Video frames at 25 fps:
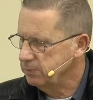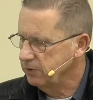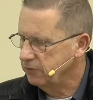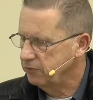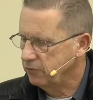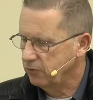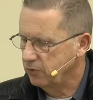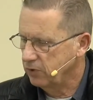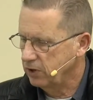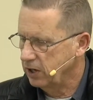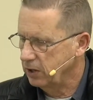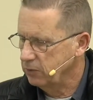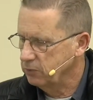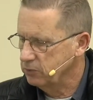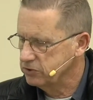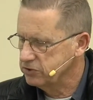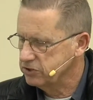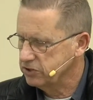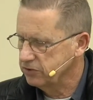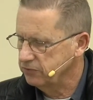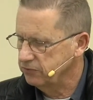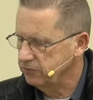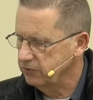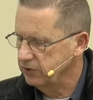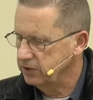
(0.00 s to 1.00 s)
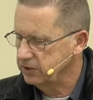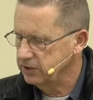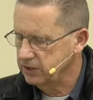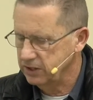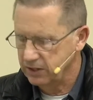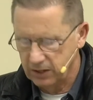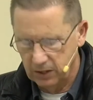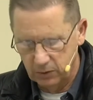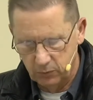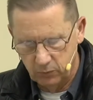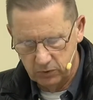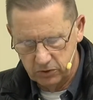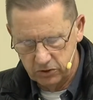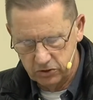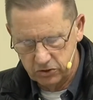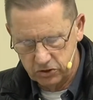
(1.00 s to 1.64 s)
Before I was afflicted, I went